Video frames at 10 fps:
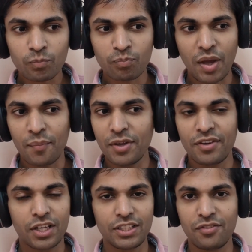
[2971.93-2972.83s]
Maybe
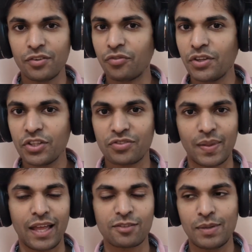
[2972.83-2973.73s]
we could even fuse
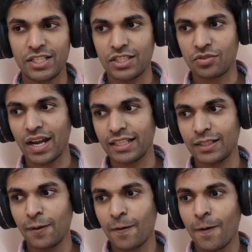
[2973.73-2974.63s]
with that species, right?
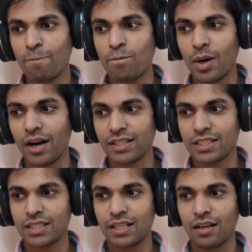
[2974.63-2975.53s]

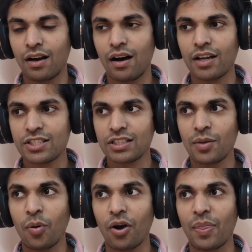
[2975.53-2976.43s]
But until
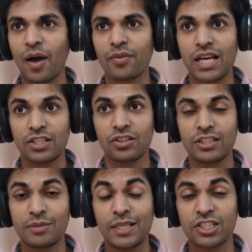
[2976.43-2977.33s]
the point that we are the
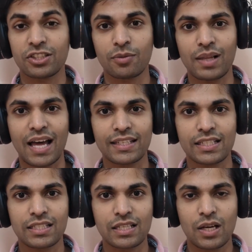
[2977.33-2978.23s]
only species on the
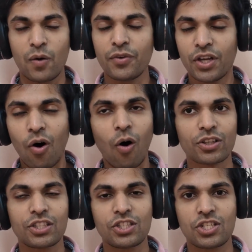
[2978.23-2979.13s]
planet, we
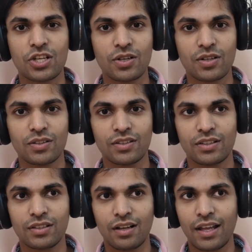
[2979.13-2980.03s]
ought to,
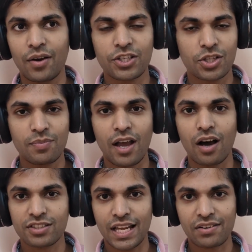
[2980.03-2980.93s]
it should be
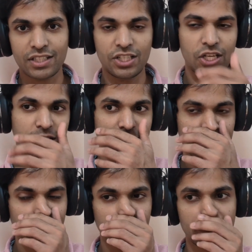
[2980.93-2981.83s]
our sacred duty
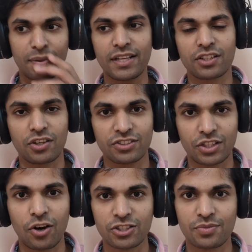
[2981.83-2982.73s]
to spread across the
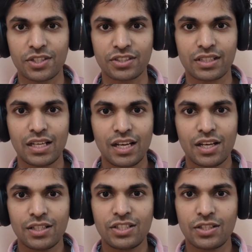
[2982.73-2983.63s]
cosmos,
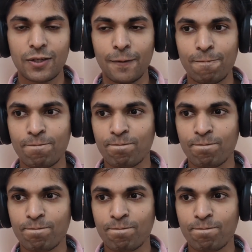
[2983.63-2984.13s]
to